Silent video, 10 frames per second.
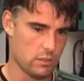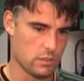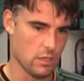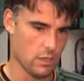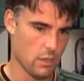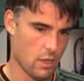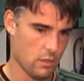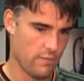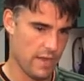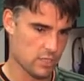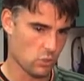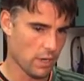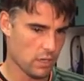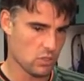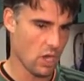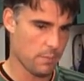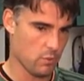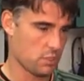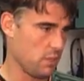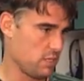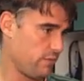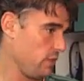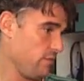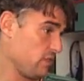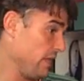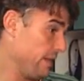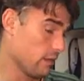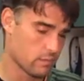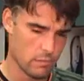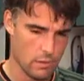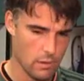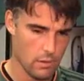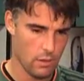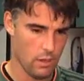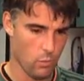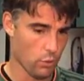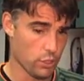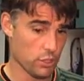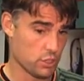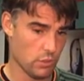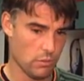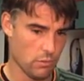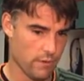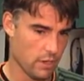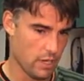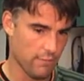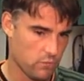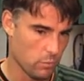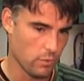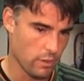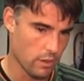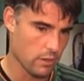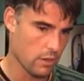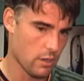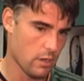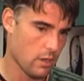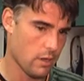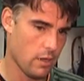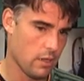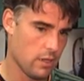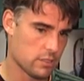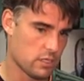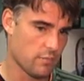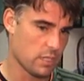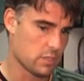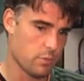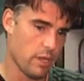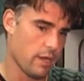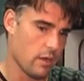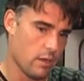It's uh, the fans are right on top of you, which makes it feel even tighter. And we're used to it. We're very comfortable here, and uh, it, it's a tough place to play.